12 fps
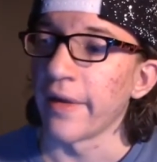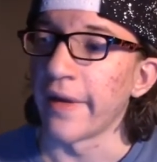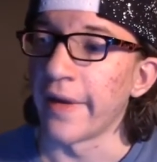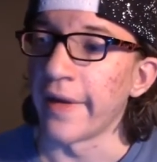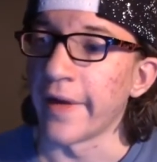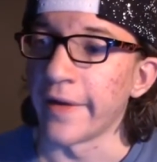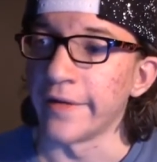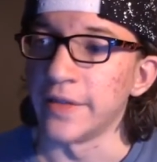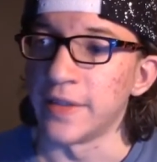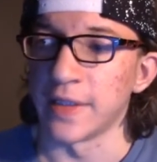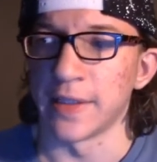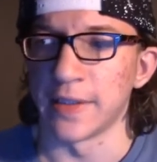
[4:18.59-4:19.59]

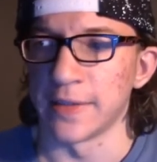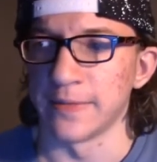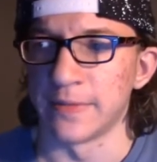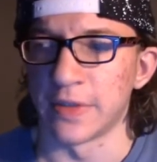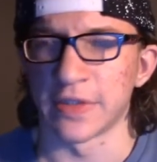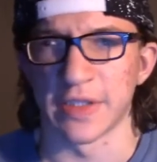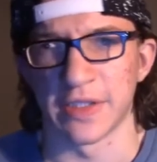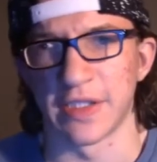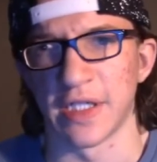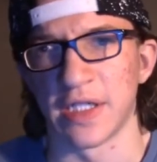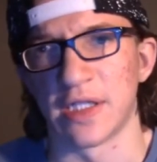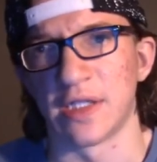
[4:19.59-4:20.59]
and um, wasn't
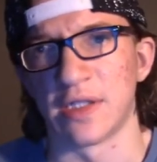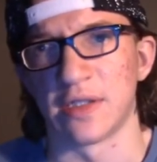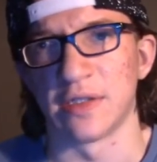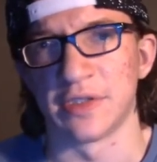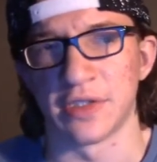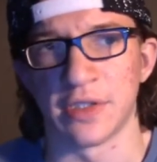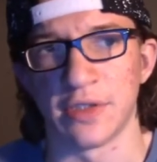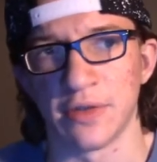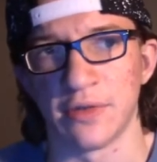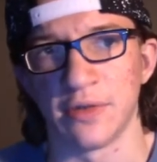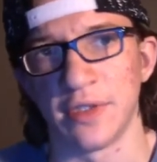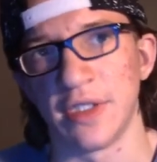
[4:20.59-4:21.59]
until
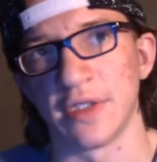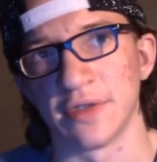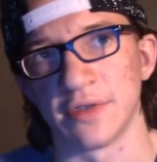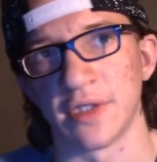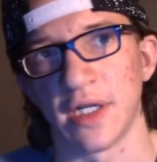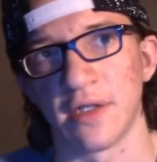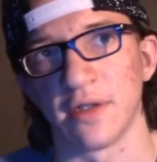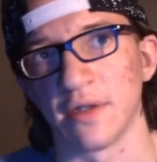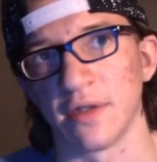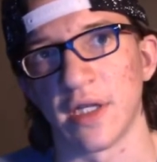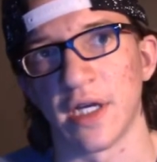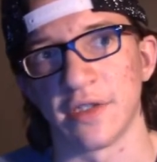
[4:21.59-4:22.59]
two years
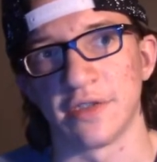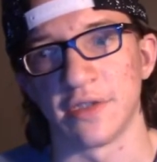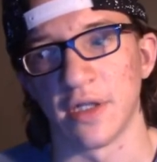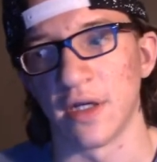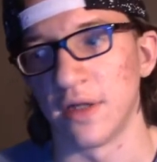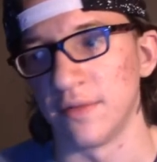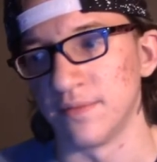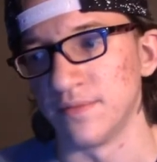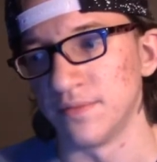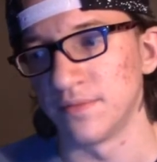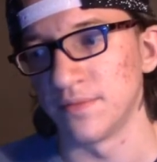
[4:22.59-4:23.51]
later that's um,